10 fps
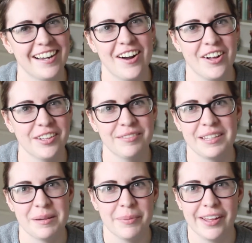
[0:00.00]
All of
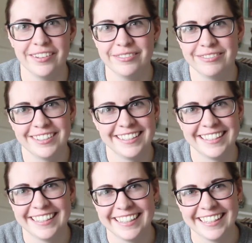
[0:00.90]
the above.
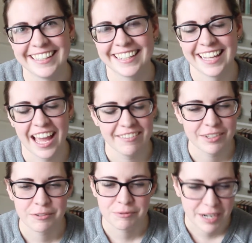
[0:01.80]
Have
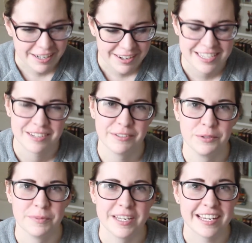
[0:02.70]
a great rest of
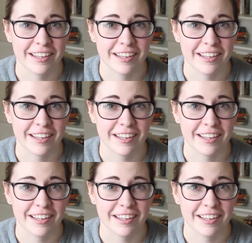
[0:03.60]
your week.